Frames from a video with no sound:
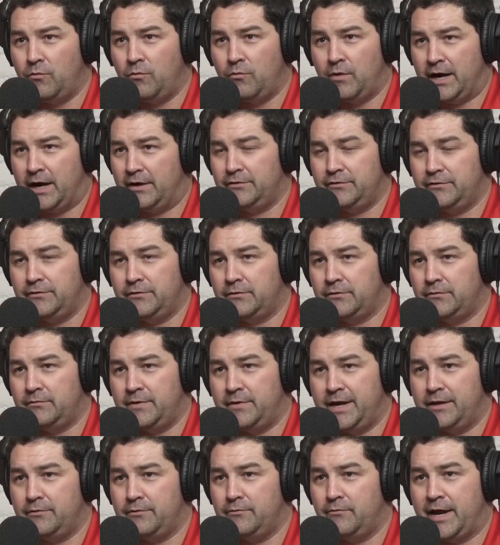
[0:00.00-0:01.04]
how does your
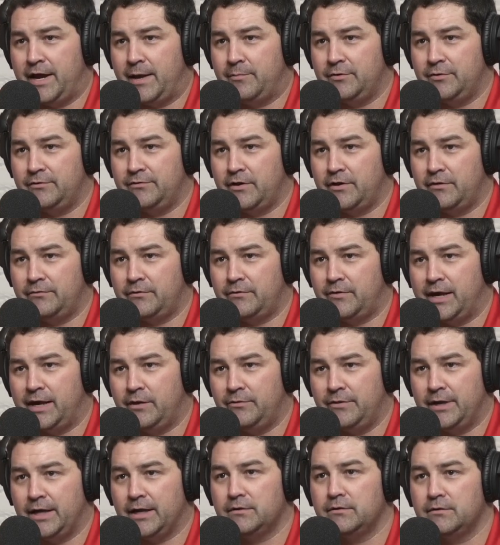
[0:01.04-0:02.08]
head wrap itself
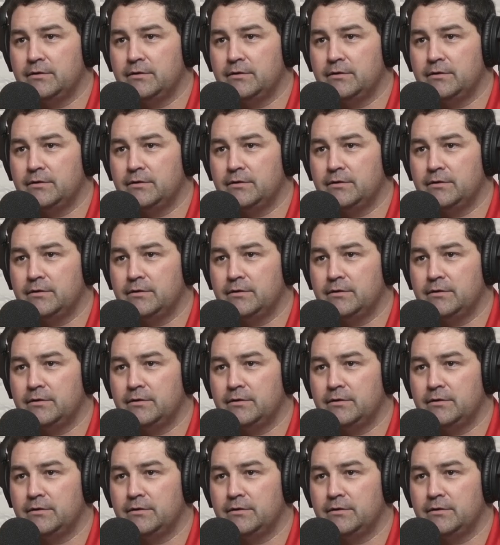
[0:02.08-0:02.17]
around that?